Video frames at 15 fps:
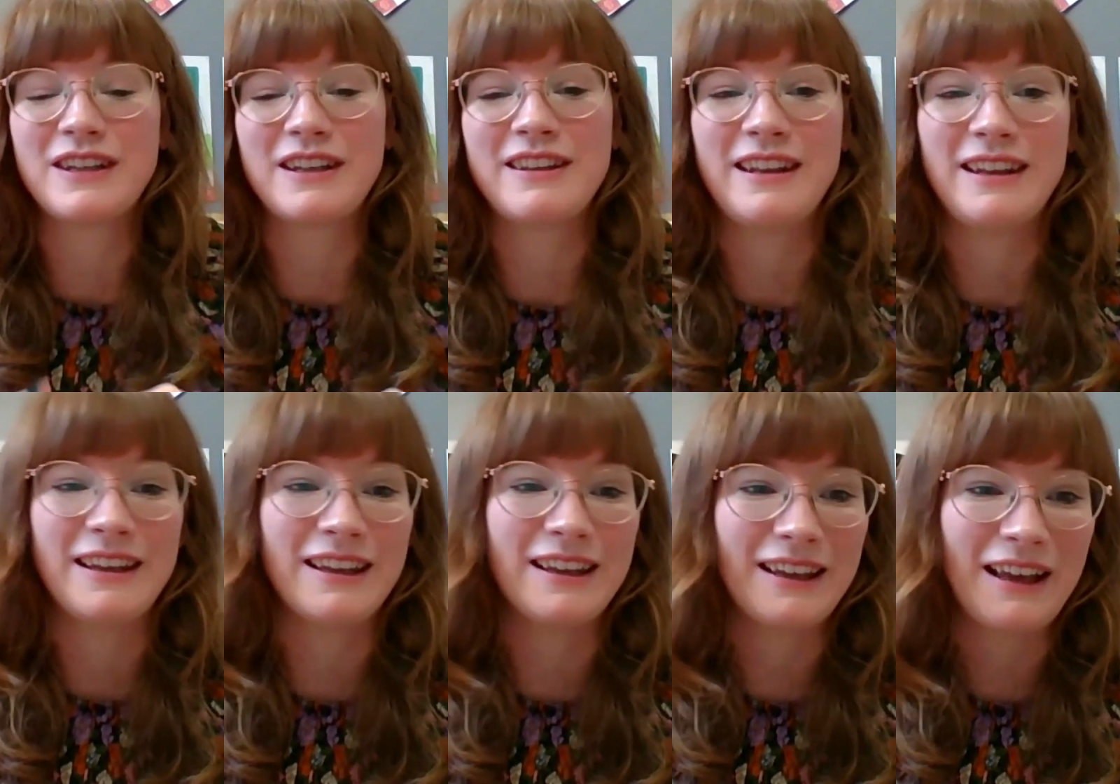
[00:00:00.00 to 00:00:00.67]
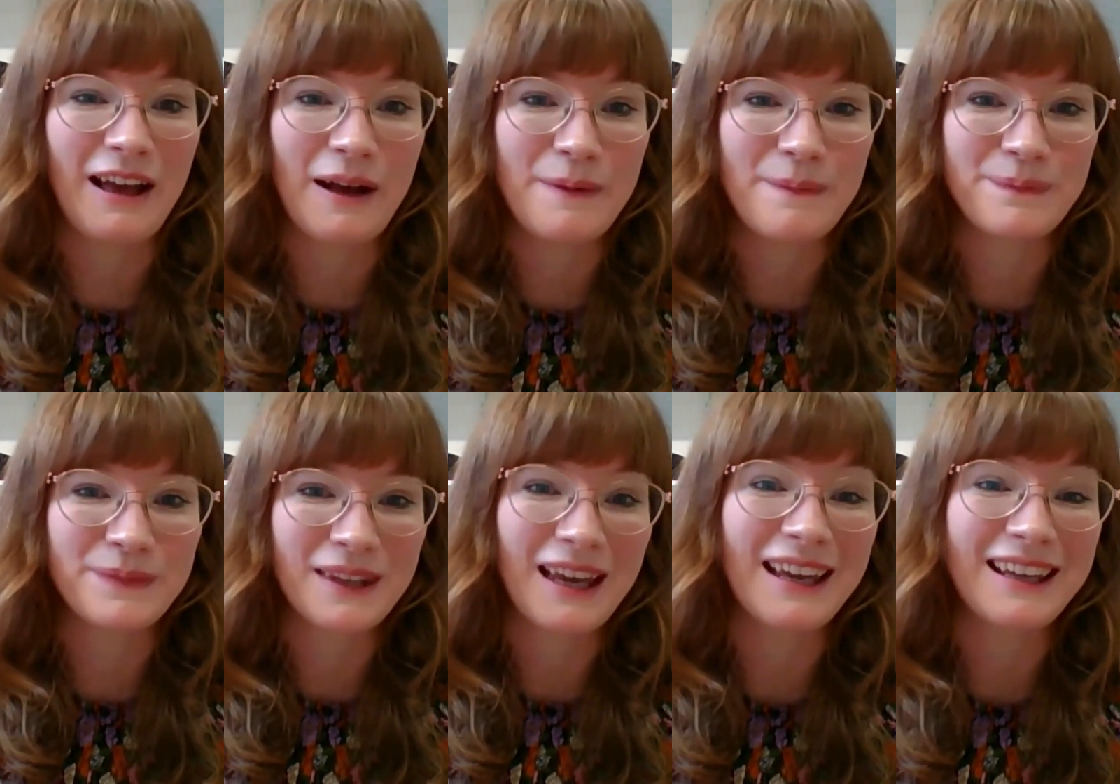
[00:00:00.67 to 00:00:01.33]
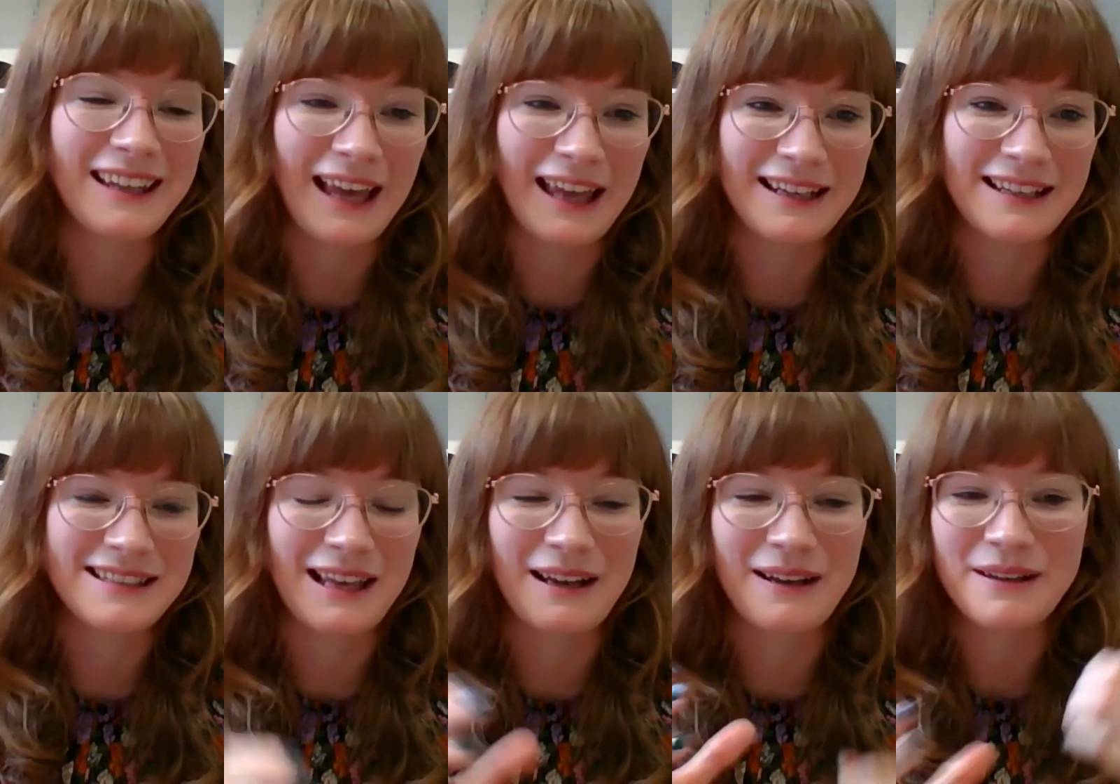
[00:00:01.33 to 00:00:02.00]
I think, again,
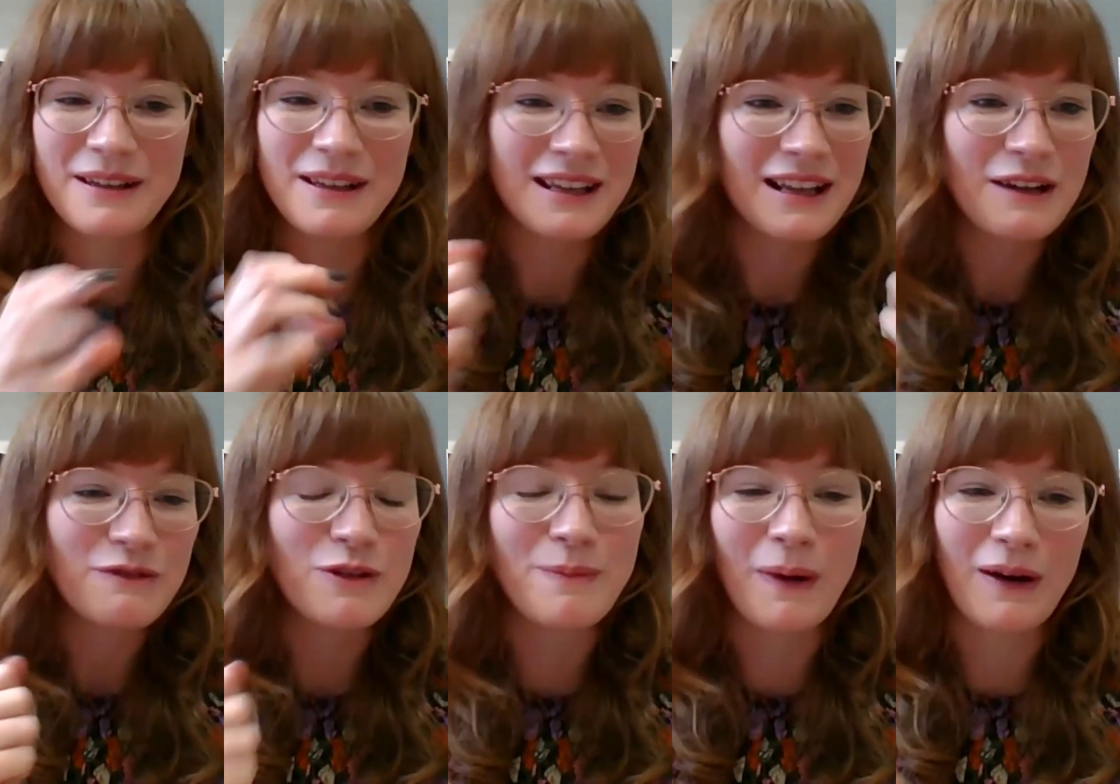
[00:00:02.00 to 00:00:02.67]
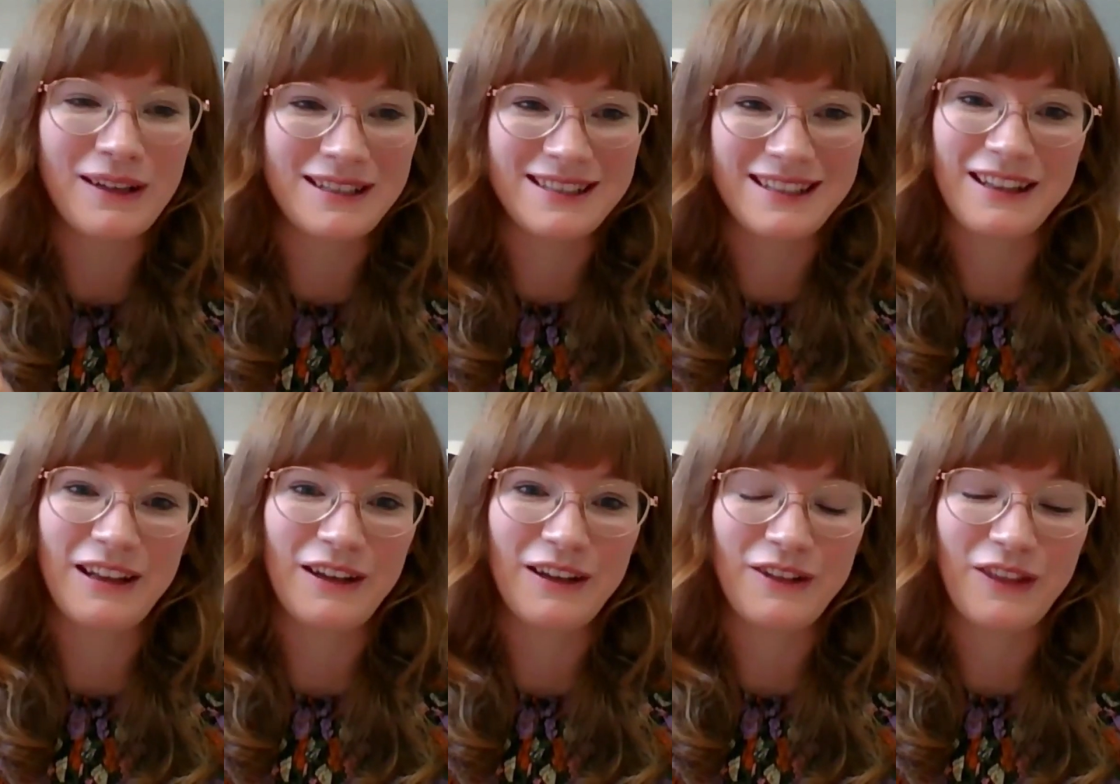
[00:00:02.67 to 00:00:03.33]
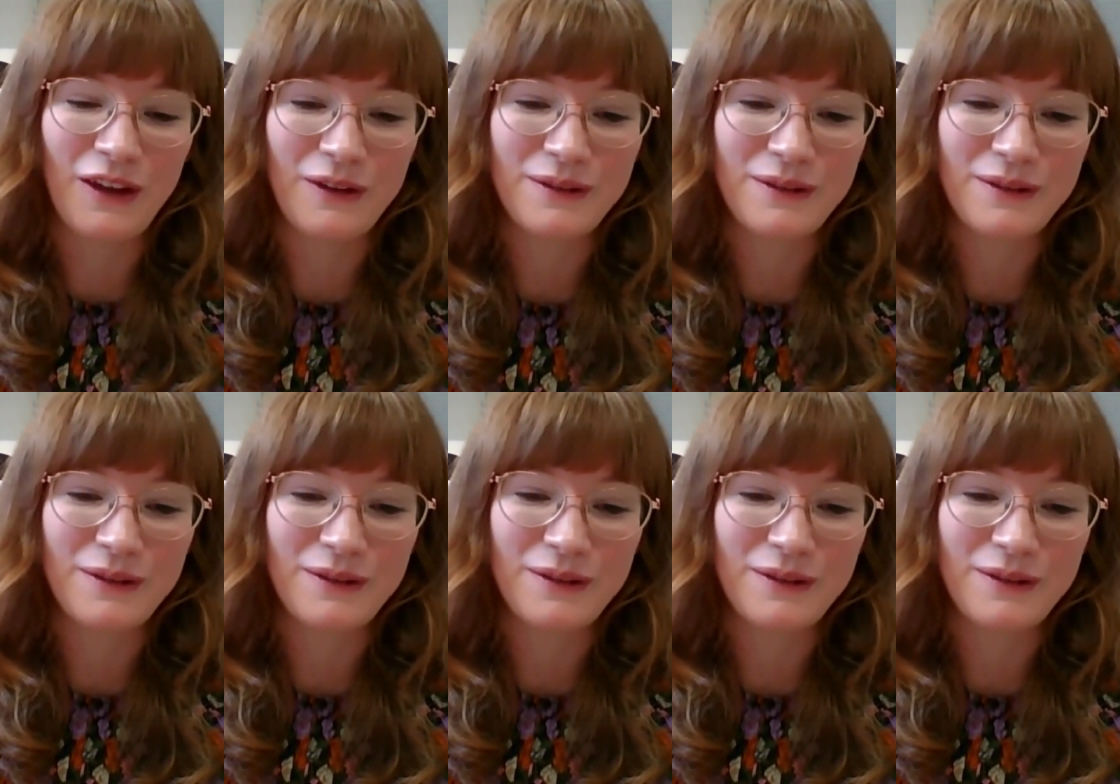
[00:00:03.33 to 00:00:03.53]
it's that reminder that